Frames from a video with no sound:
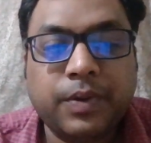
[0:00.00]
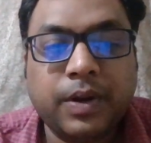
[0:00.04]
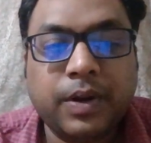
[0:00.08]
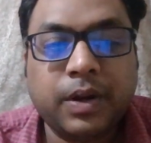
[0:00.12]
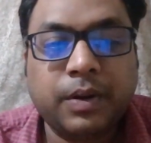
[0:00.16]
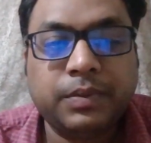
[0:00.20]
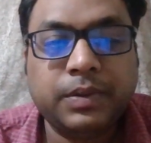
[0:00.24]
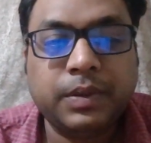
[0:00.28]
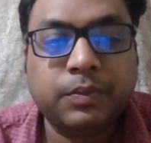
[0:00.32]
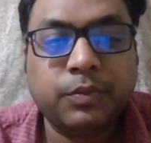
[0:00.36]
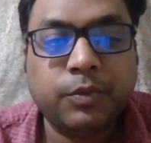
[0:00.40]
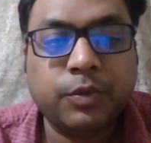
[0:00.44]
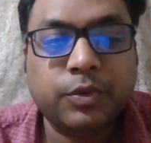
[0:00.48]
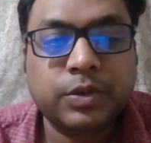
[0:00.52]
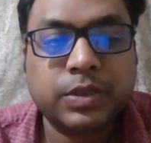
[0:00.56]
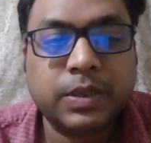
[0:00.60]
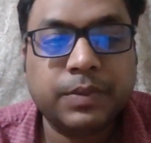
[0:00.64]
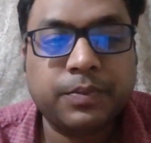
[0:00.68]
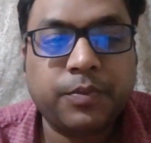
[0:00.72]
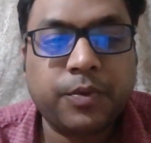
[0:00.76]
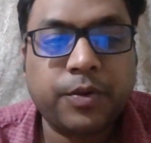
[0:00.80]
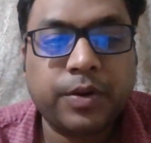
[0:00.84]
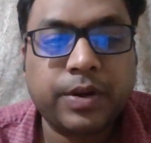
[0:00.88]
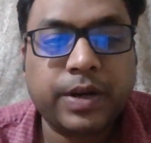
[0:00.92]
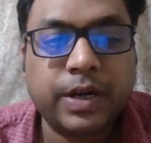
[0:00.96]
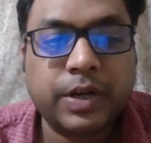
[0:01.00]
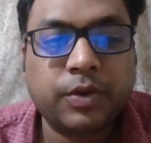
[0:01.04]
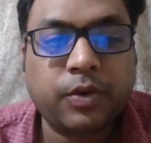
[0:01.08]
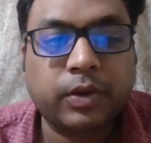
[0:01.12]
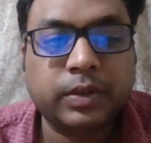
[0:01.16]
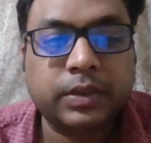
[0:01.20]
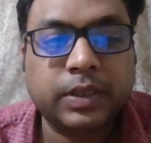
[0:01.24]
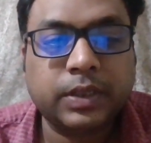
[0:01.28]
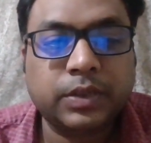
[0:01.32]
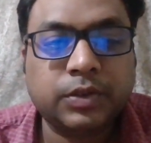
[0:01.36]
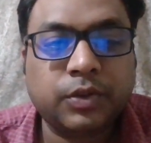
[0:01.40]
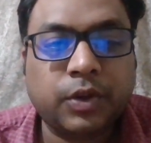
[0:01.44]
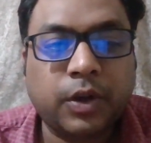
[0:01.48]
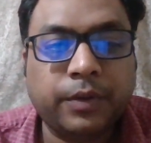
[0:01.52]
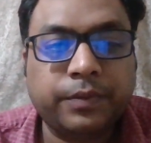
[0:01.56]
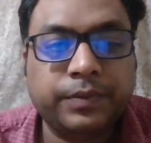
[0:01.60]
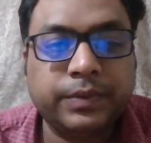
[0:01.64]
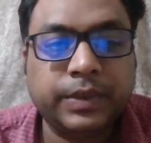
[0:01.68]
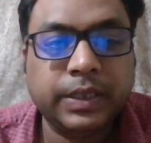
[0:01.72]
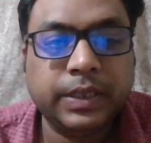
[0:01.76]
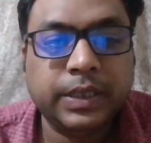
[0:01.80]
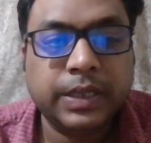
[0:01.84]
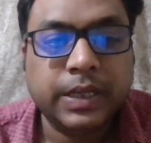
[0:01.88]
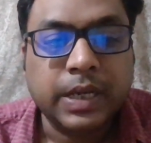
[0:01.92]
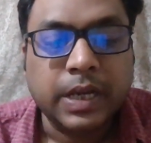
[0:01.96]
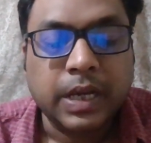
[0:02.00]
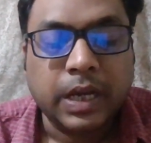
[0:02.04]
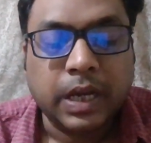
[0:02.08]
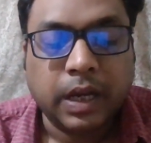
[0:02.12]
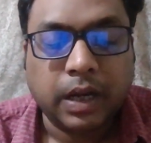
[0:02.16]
one of the most important causes of the